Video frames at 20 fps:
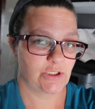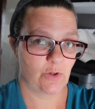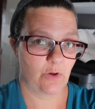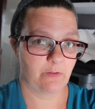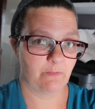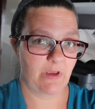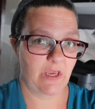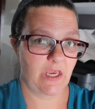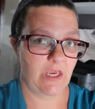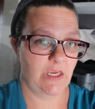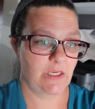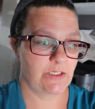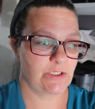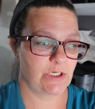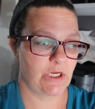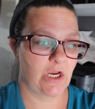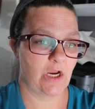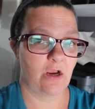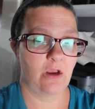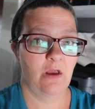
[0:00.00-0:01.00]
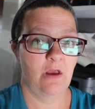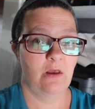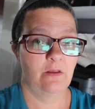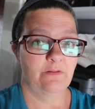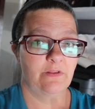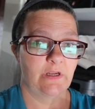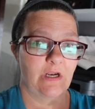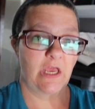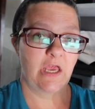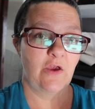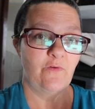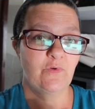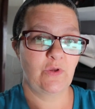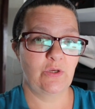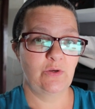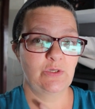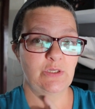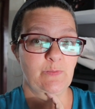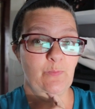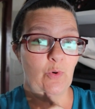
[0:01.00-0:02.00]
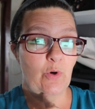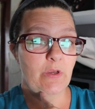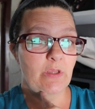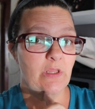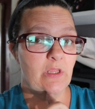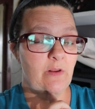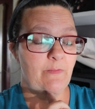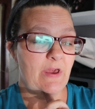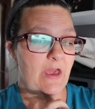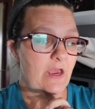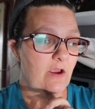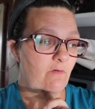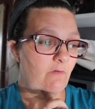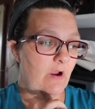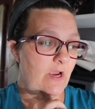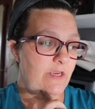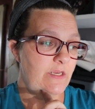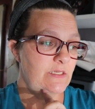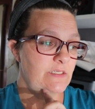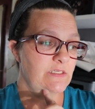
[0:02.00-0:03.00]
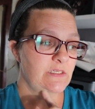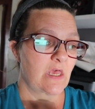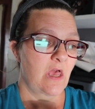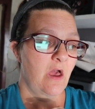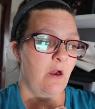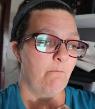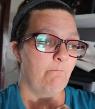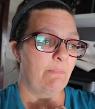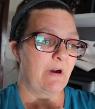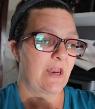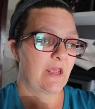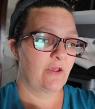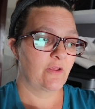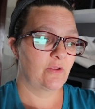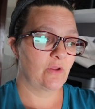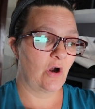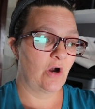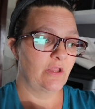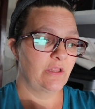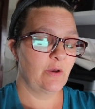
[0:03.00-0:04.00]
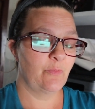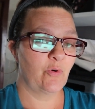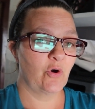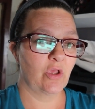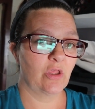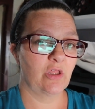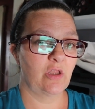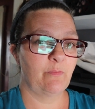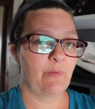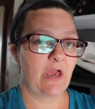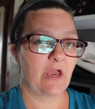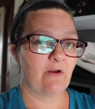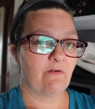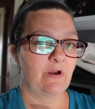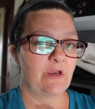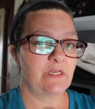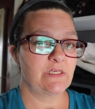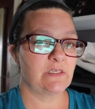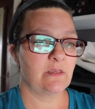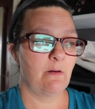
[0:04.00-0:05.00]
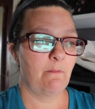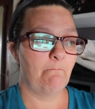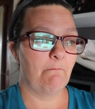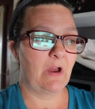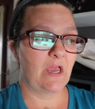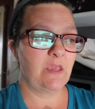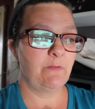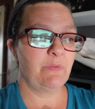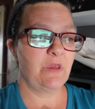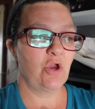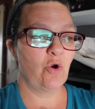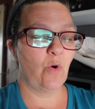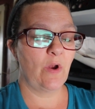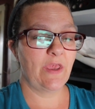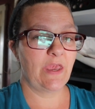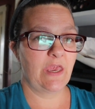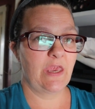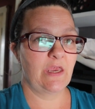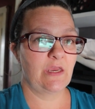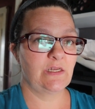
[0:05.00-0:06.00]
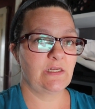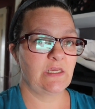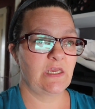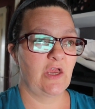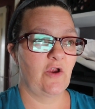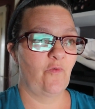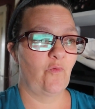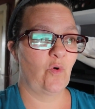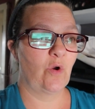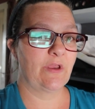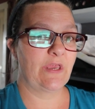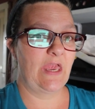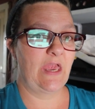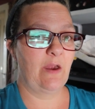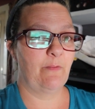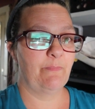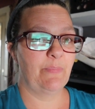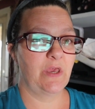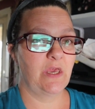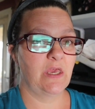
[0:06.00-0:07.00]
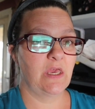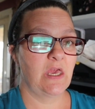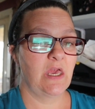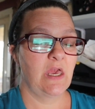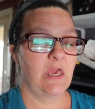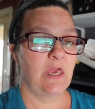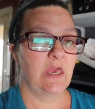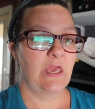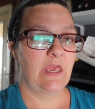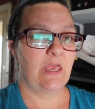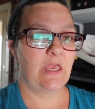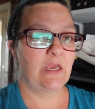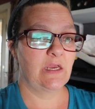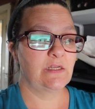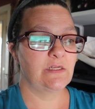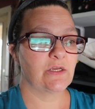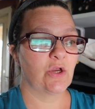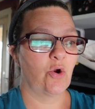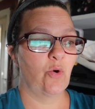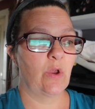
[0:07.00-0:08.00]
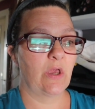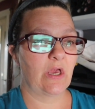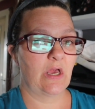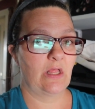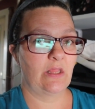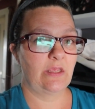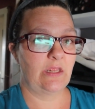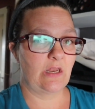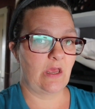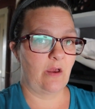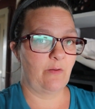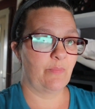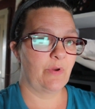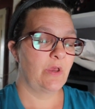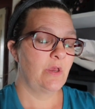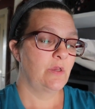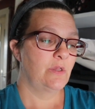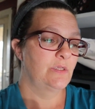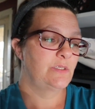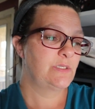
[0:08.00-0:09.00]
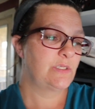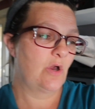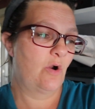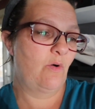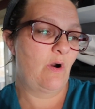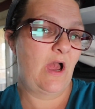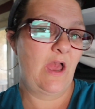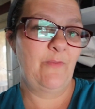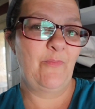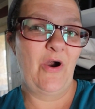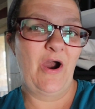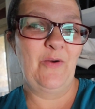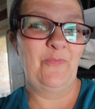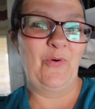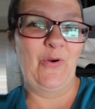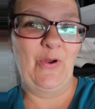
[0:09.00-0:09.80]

showing my age here, that I have used boil in a bag rice, but I thought that boil in a bag rice might be quite handy if we're camping and quick cleanup. So I bought